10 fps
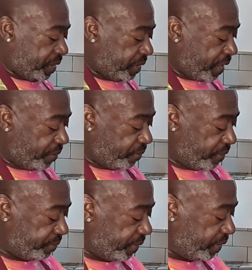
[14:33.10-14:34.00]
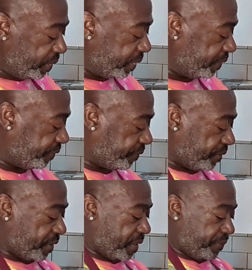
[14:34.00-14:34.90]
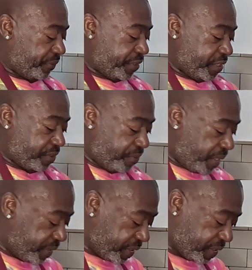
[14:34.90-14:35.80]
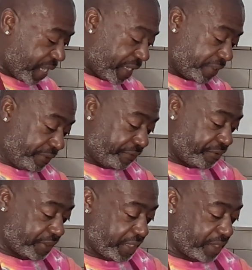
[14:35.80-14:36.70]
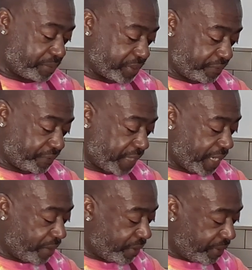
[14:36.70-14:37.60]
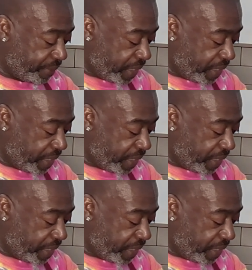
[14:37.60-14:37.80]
Now what we're looking for, this was exactly 4 cups of flour.